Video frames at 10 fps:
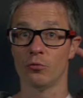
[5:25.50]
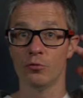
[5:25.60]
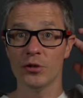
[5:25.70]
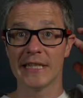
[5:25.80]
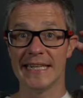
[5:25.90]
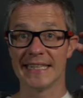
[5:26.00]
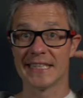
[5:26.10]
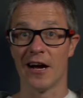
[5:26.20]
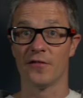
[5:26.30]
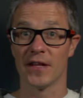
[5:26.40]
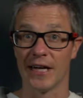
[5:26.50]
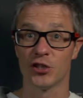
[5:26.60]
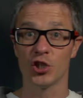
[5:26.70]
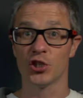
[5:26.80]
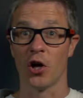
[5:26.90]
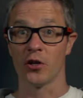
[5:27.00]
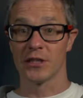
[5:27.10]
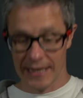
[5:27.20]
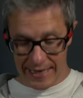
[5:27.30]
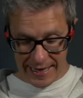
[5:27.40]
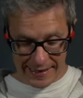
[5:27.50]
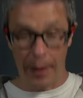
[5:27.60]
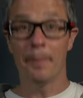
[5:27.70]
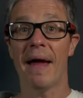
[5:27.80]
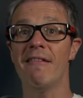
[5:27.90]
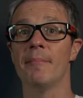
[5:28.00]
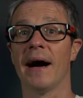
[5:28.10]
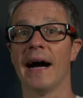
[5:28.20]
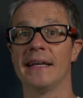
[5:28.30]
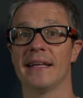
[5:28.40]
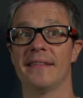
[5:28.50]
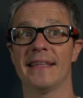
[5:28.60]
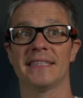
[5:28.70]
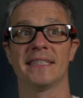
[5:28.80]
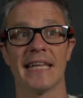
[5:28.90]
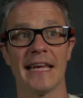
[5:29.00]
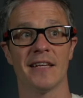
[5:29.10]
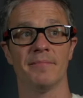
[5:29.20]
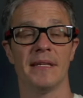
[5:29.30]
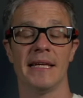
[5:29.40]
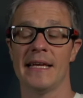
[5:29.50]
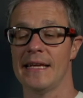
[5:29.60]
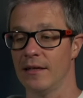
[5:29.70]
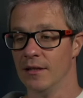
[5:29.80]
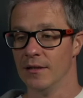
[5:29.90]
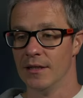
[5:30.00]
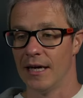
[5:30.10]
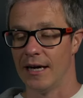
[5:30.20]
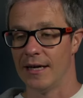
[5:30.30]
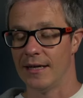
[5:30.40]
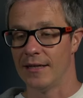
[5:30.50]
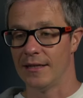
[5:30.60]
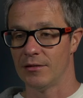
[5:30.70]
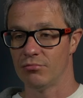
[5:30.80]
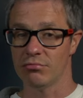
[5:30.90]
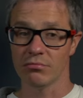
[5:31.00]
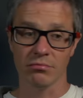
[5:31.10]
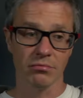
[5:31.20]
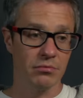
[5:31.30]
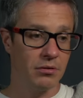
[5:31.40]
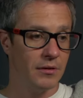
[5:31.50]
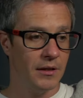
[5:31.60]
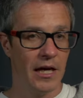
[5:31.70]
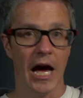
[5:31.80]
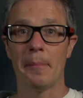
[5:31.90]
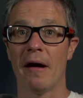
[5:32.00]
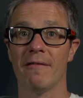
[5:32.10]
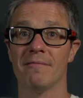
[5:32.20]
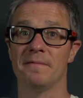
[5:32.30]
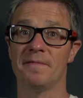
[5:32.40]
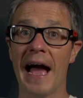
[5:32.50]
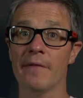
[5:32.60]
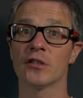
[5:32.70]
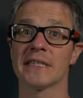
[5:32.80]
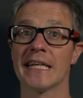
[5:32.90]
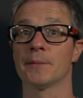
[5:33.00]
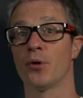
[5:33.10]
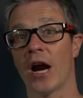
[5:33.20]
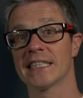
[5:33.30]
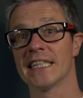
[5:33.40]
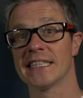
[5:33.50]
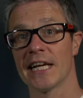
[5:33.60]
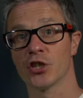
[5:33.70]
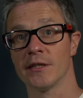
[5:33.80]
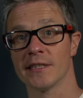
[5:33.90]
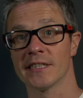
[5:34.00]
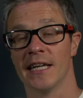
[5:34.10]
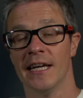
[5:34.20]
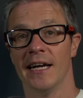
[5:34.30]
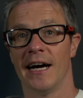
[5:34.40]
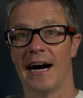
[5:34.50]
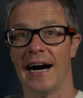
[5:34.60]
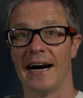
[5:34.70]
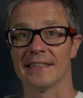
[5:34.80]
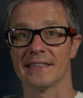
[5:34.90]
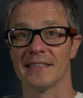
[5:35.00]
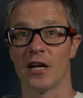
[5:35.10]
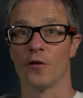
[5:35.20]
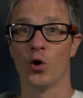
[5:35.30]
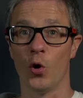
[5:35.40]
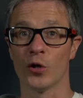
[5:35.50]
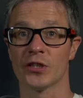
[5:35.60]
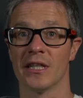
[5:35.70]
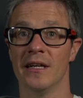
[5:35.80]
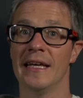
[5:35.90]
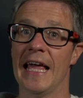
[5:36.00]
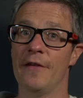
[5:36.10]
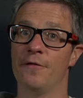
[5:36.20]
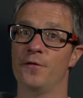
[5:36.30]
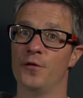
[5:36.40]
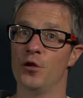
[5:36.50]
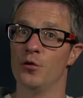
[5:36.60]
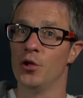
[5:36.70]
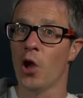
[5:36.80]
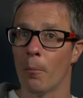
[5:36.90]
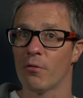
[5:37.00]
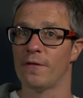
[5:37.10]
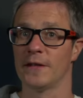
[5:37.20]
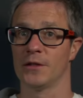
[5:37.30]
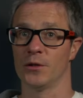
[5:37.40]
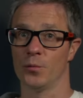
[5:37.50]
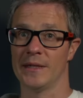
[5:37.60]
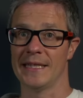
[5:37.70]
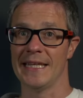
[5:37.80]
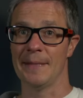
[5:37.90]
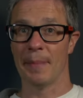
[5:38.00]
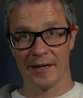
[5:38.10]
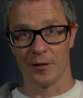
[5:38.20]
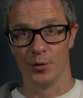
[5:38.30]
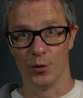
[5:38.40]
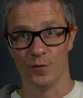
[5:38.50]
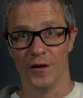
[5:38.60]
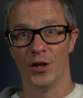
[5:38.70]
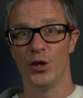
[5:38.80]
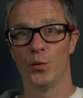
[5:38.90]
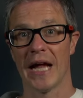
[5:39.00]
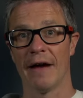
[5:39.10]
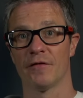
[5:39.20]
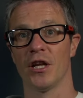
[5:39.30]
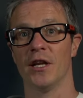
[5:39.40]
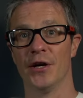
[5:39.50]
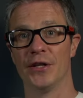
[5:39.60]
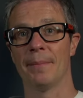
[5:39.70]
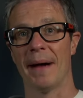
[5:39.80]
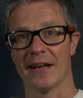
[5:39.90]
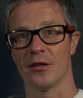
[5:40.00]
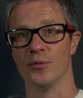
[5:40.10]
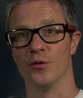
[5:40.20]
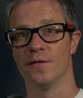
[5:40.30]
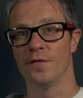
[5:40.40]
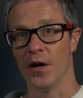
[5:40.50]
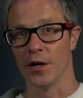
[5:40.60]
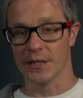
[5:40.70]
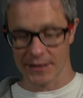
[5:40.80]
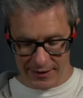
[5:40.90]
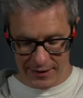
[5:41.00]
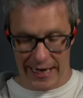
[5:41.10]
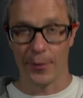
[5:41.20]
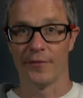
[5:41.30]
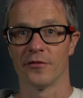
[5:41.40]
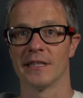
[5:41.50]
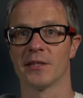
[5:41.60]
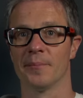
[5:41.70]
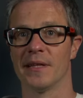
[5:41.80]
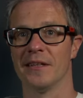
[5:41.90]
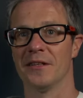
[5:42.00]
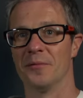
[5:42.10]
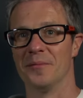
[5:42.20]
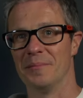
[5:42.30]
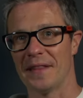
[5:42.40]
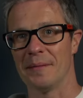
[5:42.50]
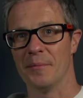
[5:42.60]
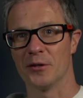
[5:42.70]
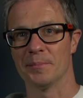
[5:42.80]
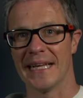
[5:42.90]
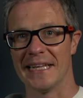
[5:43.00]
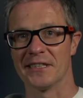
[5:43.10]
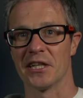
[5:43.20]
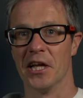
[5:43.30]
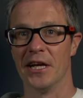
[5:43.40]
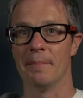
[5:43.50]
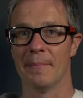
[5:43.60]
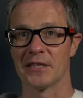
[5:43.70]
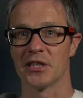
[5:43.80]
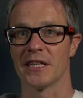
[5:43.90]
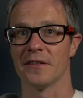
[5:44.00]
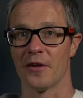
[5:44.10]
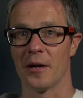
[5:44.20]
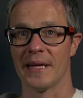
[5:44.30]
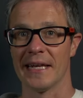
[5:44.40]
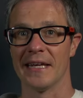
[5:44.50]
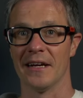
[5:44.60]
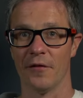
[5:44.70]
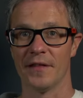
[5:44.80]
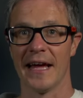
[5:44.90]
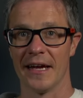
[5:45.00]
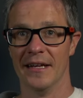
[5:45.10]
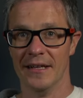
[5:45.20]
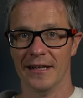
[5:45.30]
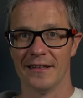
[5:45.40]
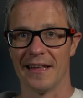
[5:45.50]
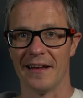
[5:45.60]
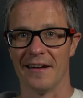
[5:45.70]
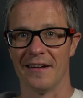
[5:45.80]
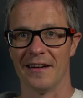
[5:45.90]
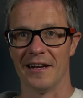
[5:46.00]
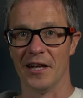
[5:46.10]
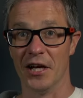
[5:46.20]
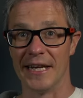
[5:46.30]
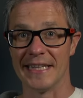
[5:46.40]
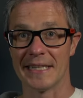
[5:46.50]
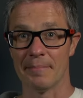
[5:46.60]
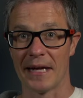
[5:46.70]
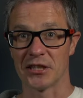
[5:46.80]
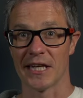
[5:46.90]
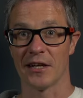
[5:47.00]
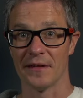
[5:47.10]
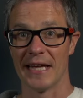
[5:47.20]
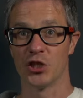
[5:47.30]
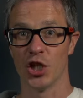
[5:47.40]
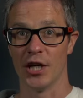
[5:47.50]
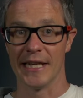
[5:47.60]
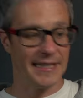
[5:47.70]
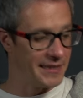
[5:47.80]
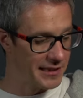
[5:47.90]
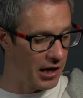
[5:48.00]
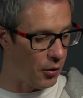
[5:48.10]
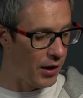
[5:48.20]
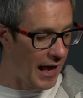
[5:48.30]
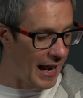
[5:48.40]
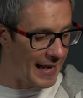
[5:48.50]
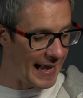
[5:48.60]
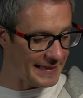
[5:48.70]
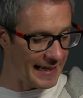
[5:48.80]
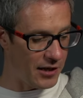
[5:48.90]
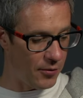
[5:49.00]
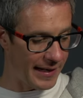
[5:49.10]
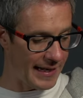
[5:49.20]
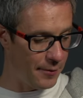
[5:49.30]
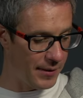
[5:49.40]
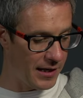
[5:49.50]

routine itself that I just shot. Now, bear in mind, this has taken me about 5 or 6 practice sessions. And of course, if you're not proficient with the paddle move, you would have to learn the paddle move first. However, it's something that I think most beginners learn in magic at the very beginning of their learnings in magic and their journey. So let's get going. Here we